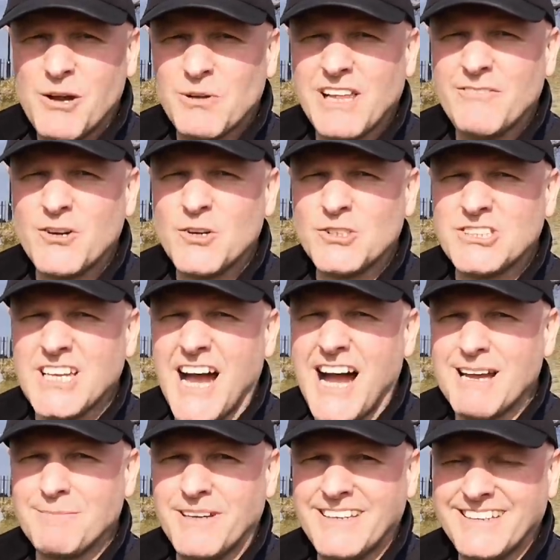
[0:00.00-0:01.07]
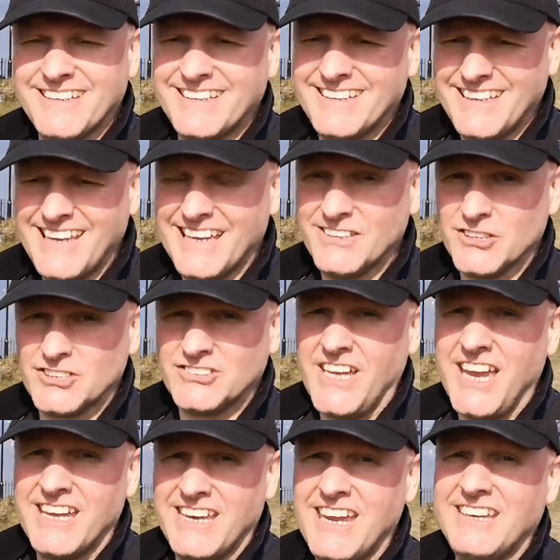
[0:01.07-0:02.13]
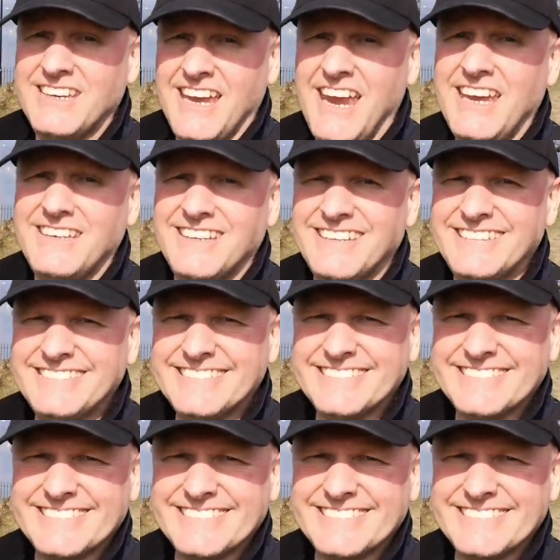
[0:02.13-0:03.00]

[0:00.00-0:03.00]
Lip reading: We'll have a good time in the Staying Inn.